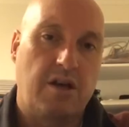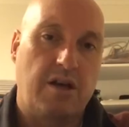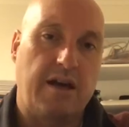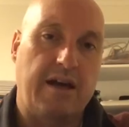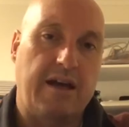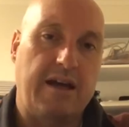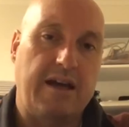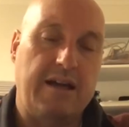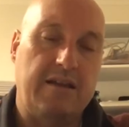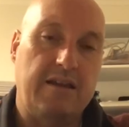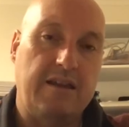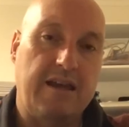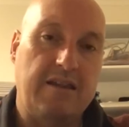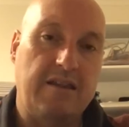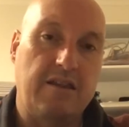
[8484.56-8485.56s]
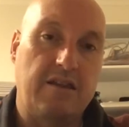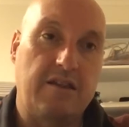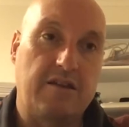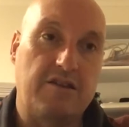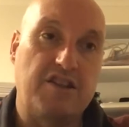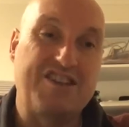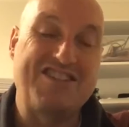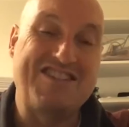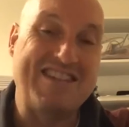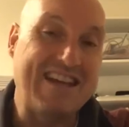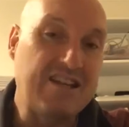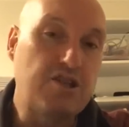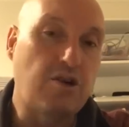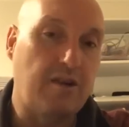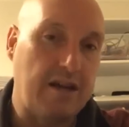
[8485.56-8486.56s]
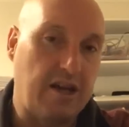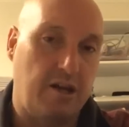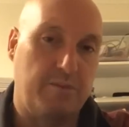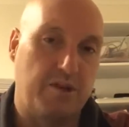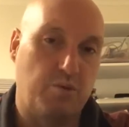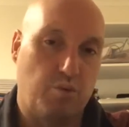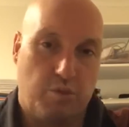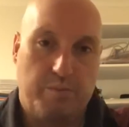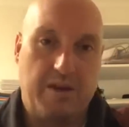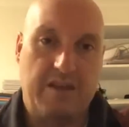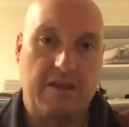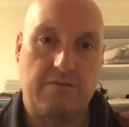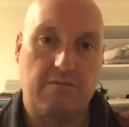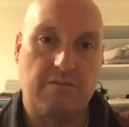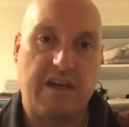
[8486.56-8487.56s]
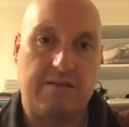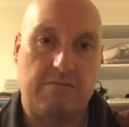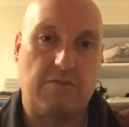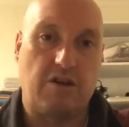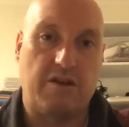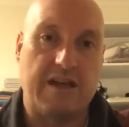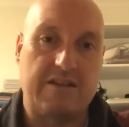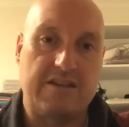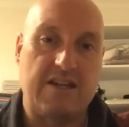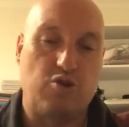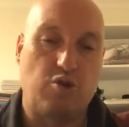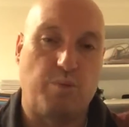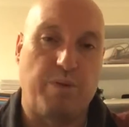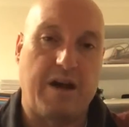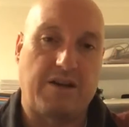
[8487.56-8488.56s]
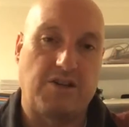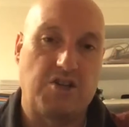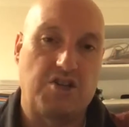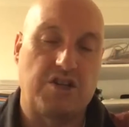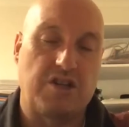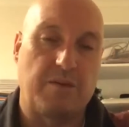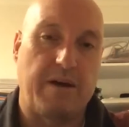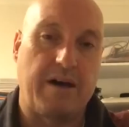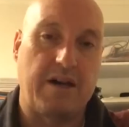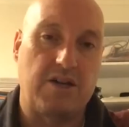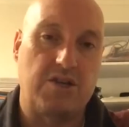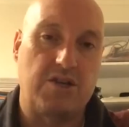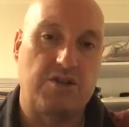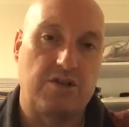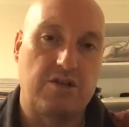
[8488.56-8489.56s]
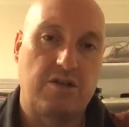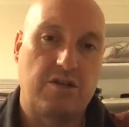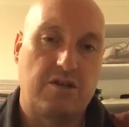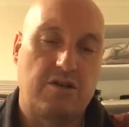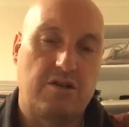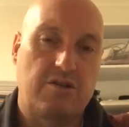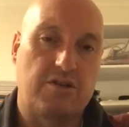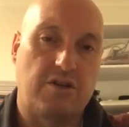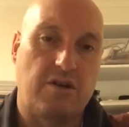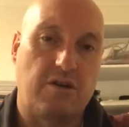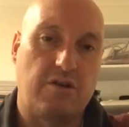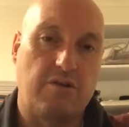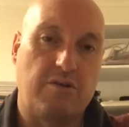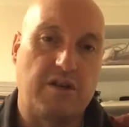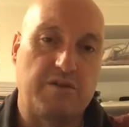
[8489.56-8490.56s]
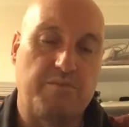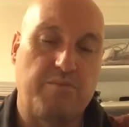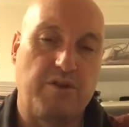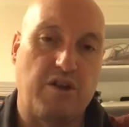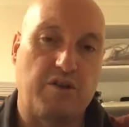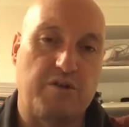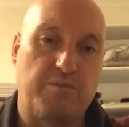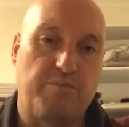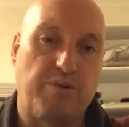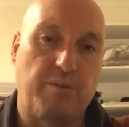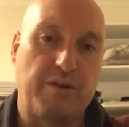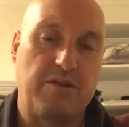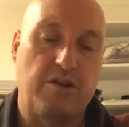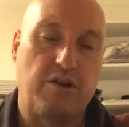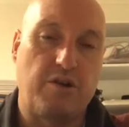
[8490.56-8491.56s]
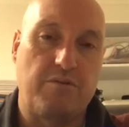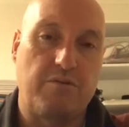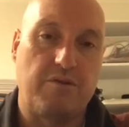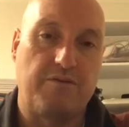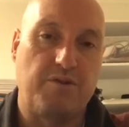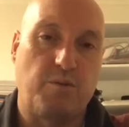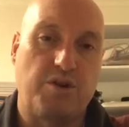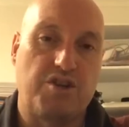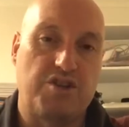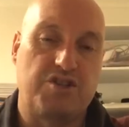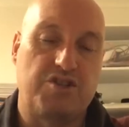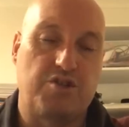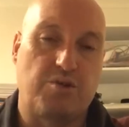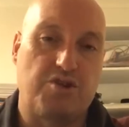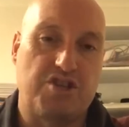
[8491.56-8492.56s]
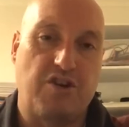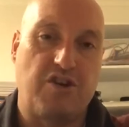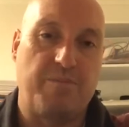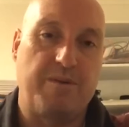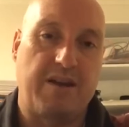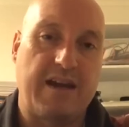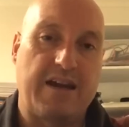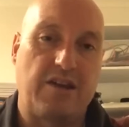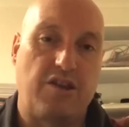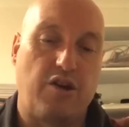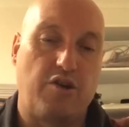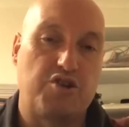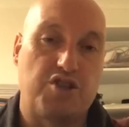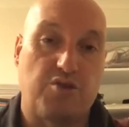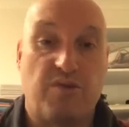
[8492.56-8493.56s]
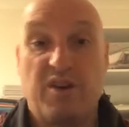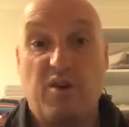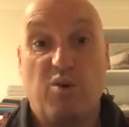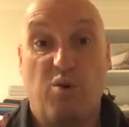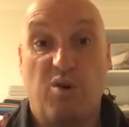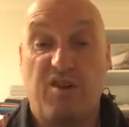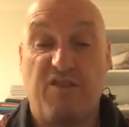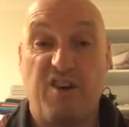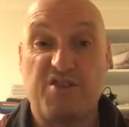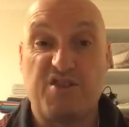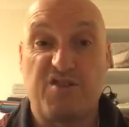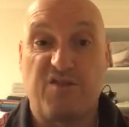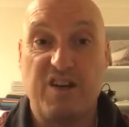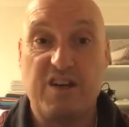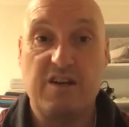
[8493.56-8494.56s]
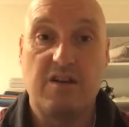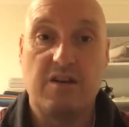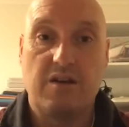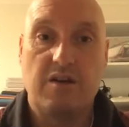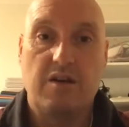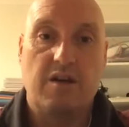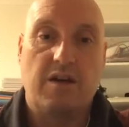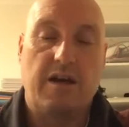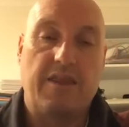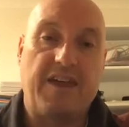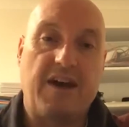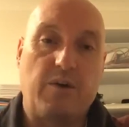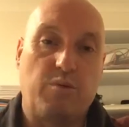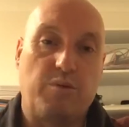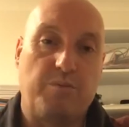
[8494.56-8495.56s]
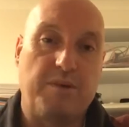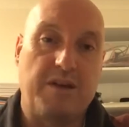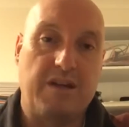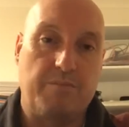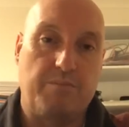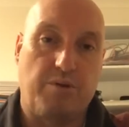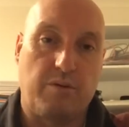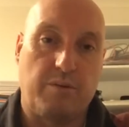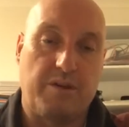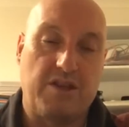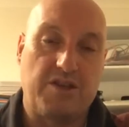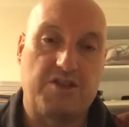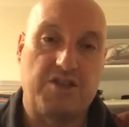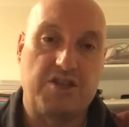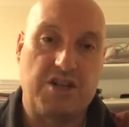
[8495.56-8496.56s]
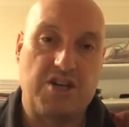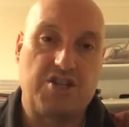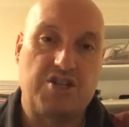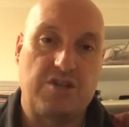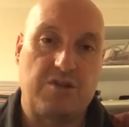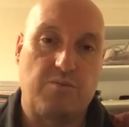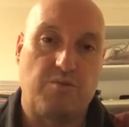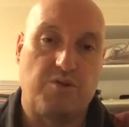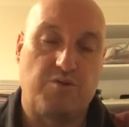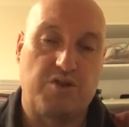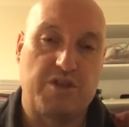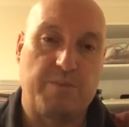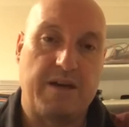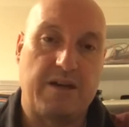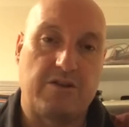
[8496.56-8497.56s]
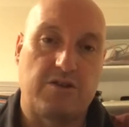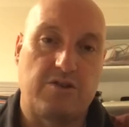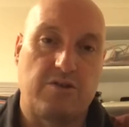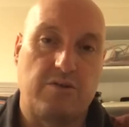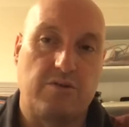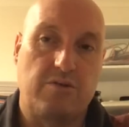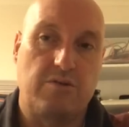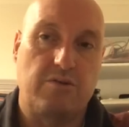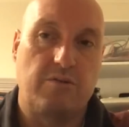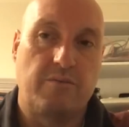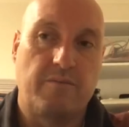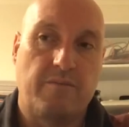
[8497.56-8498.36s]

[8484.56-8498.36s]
And then the, the dental element would be that, yeah, you know, that dental practitioner page. So that, you know, probably, you know, if you wanted to sort of cherry pick out of those three or all of those three, that would be probably the suggestion with respect to